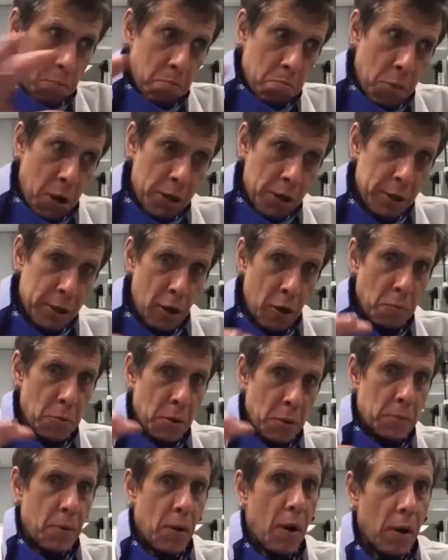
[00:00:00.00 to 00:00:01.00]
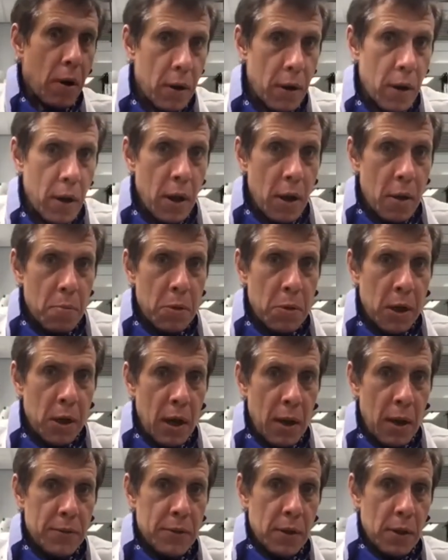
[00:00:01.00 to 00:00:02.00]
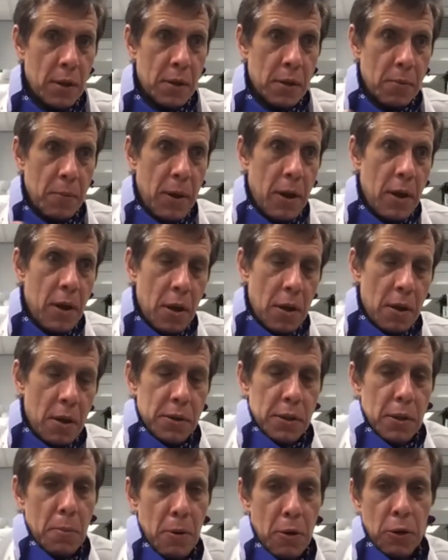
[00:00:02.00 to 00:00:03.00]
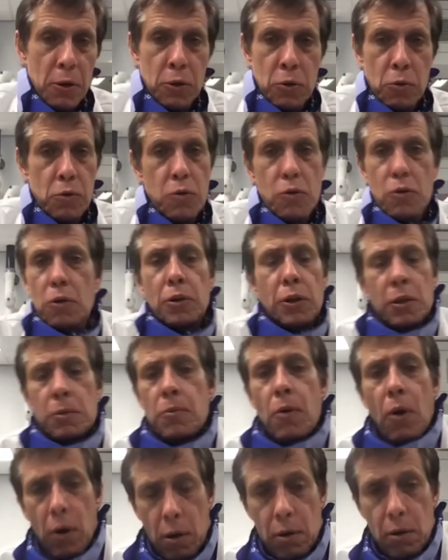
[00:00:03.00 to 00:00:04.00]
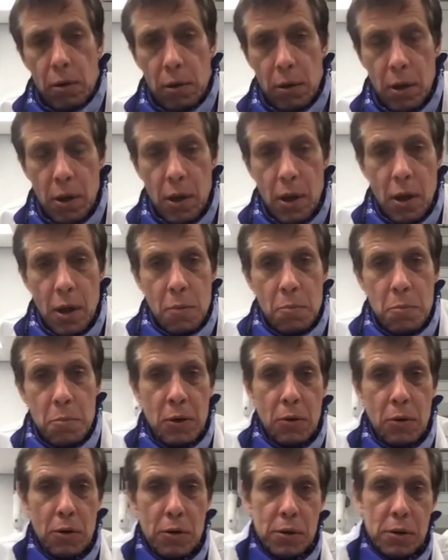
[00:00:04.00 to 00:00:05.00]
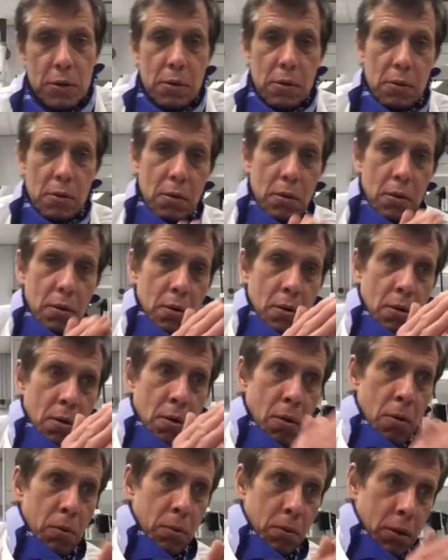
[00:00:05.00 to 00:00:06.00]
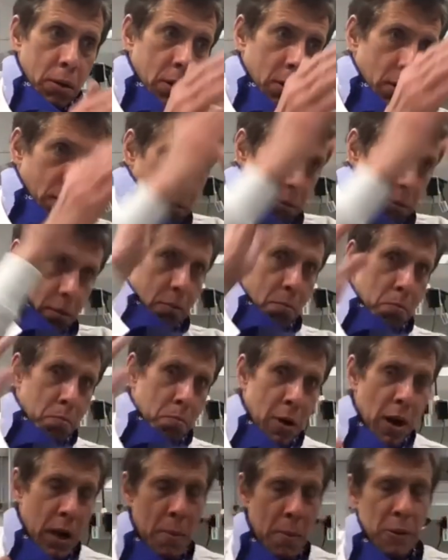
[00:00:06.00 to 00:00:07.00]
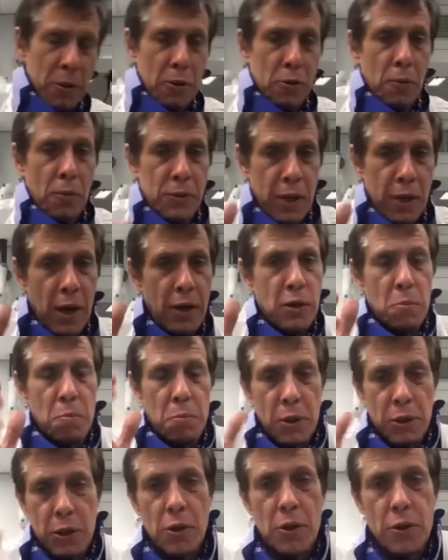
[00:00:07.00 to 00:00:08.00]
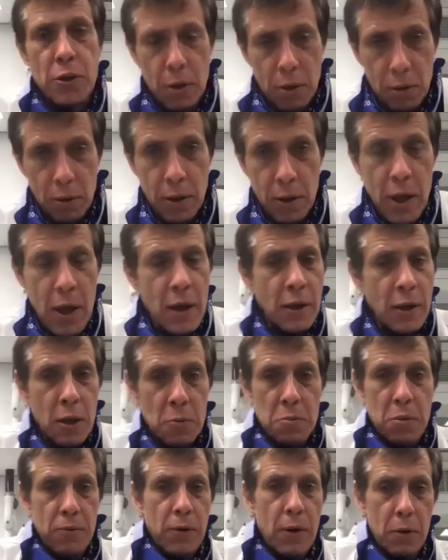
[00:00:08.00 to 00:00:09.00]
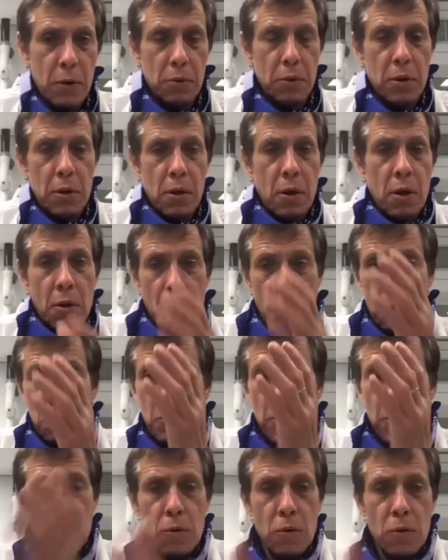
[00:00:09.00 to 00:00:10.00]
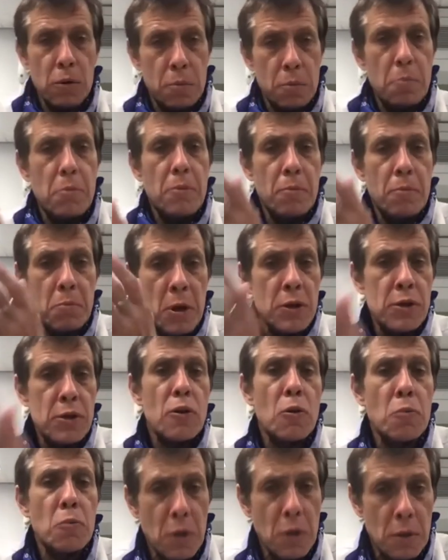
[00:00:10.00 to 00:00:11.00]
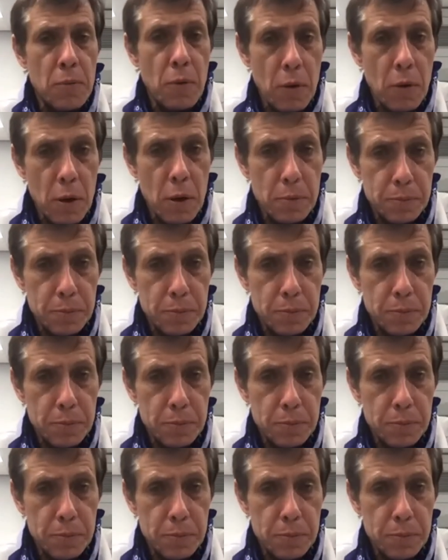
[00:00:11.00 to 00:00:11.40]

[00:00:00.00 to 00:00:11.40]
mycelium network behaves in a way similar to neural network, because all parameters of the action potential can be found when we record mycelium network.